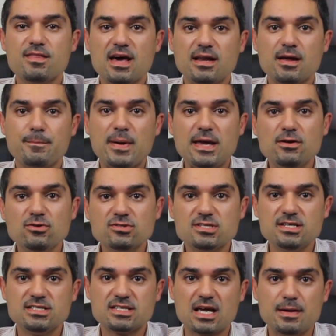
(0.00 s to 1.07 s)
that
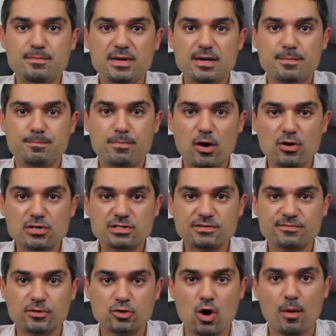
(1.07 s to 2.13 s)
penalties can be
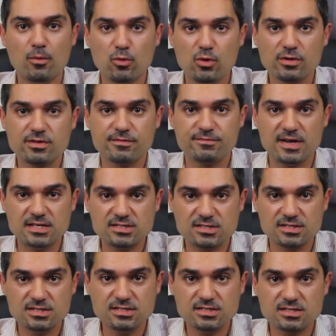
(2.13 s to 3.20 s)
imposed for Commonwealth
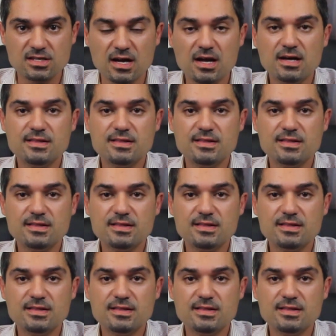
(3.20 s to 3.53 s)
offences